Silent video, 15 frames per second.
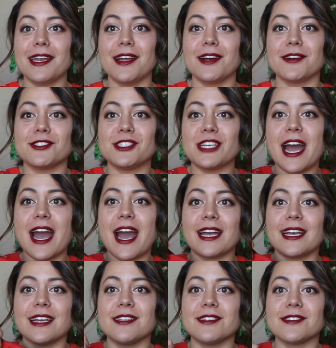you know,
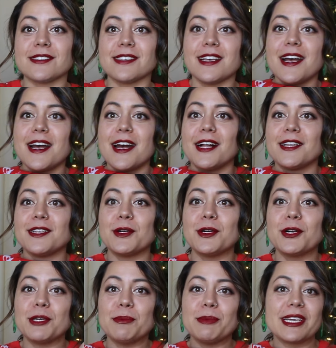Jack, and there's a little
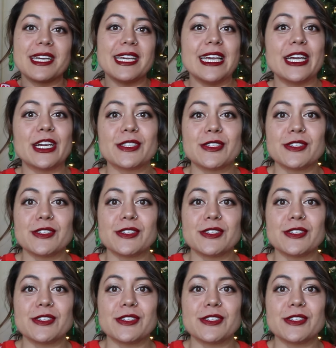Oogie Boogie here.